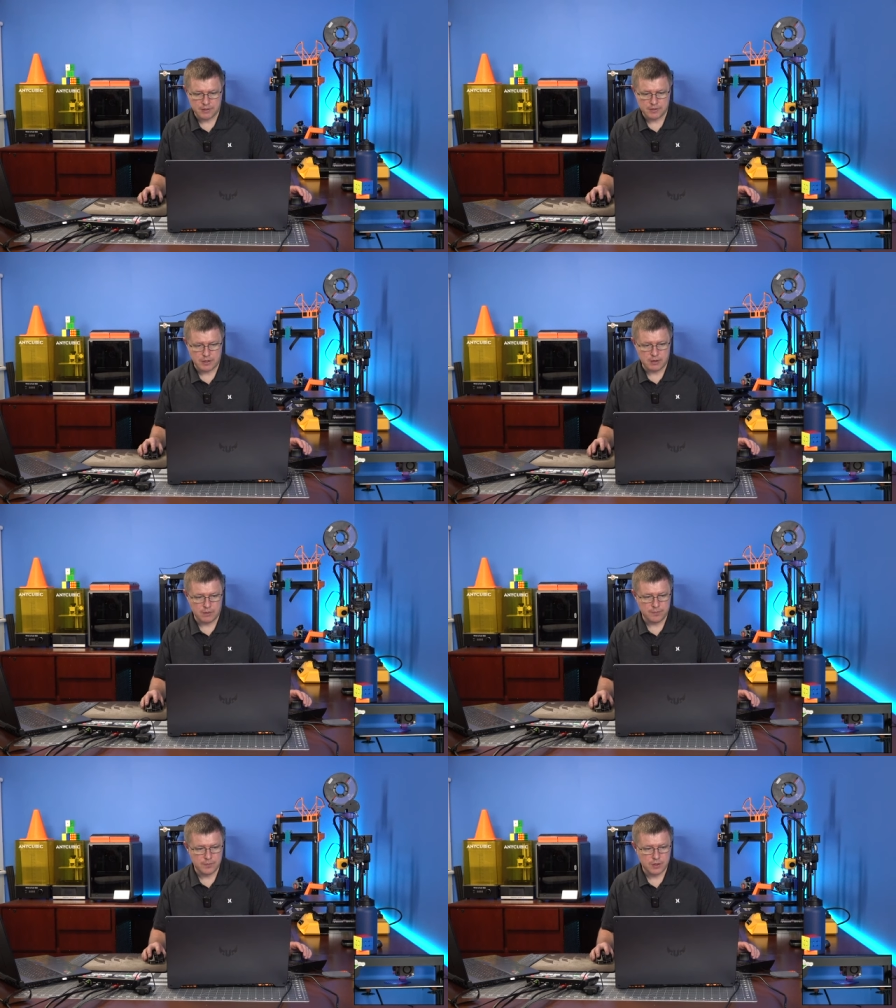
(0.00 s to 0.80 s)

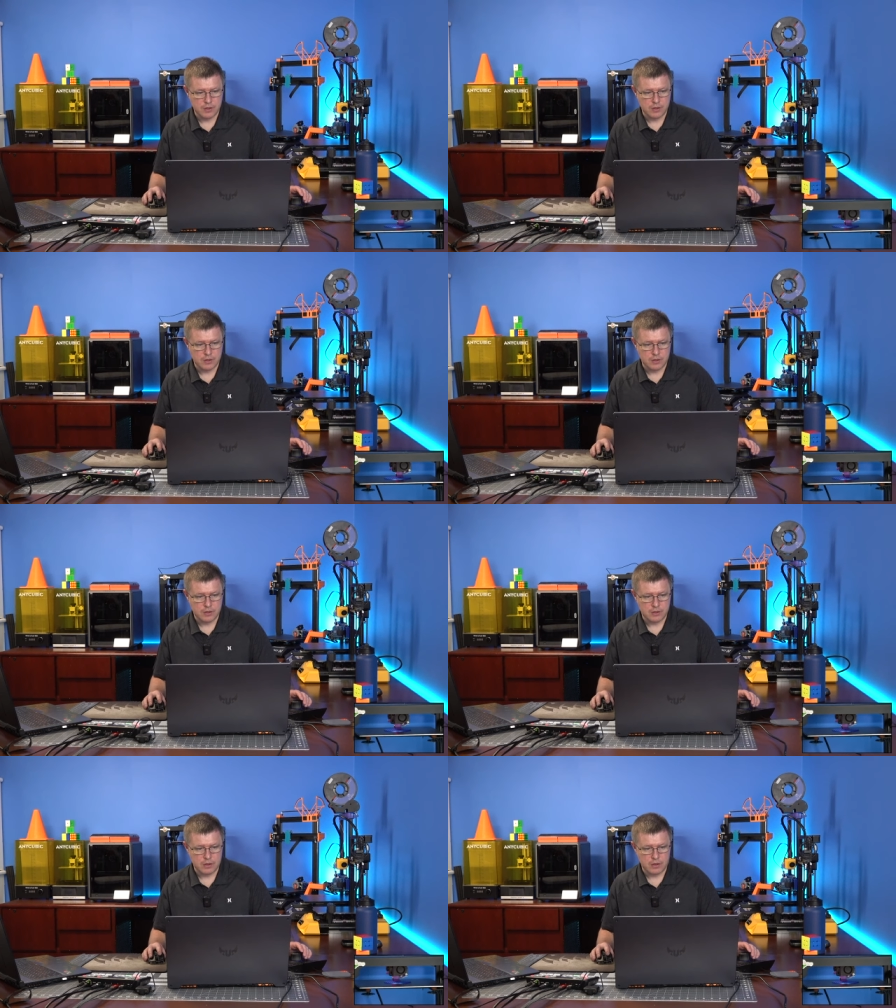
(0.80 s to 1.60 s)
So
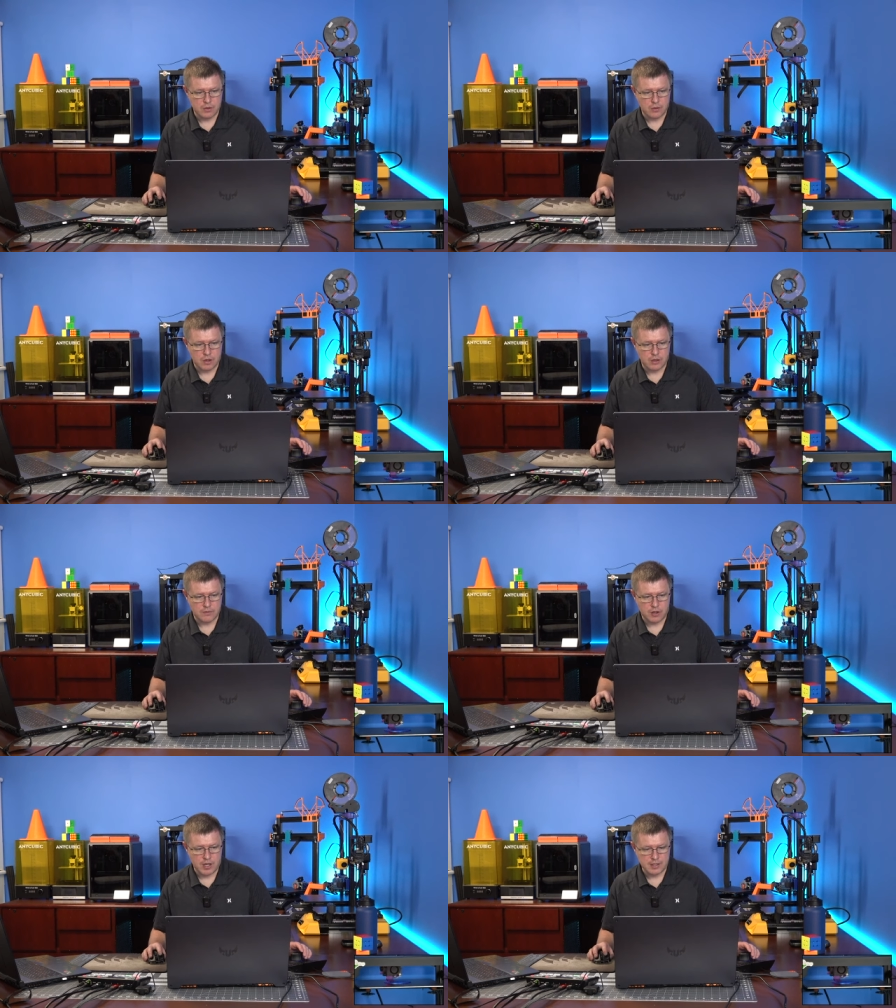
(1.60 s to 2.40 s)
you go
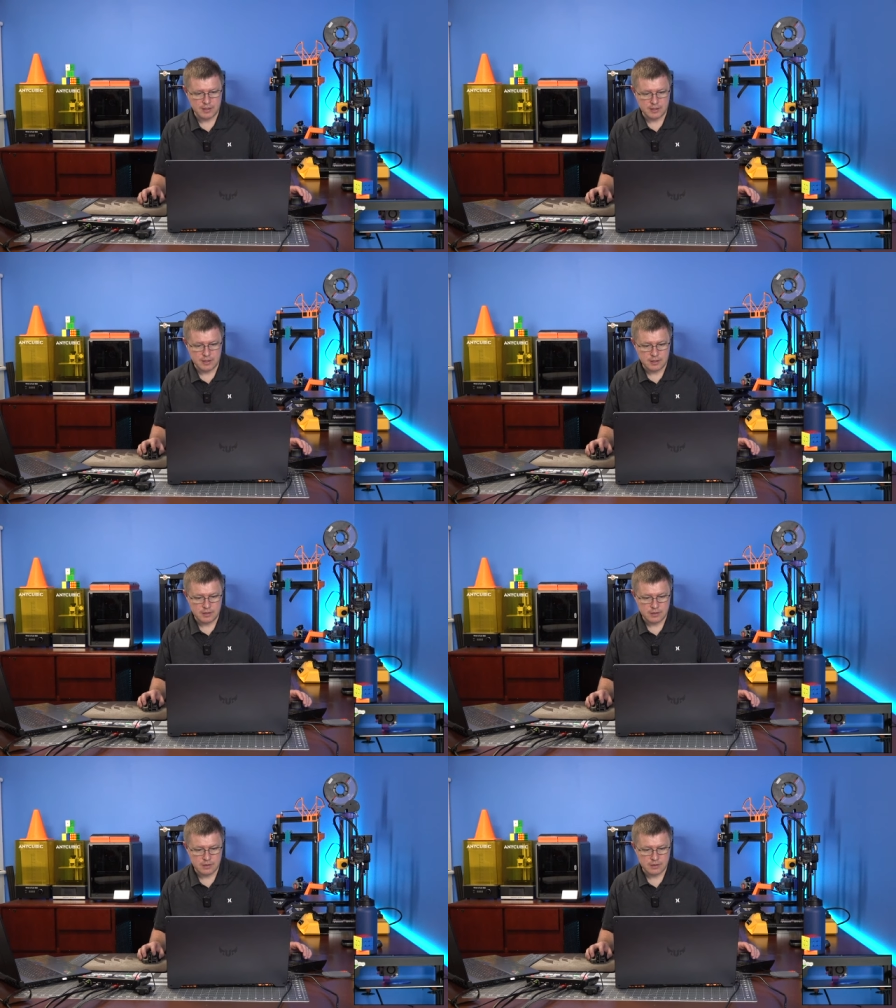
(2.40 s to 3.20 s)
convert entities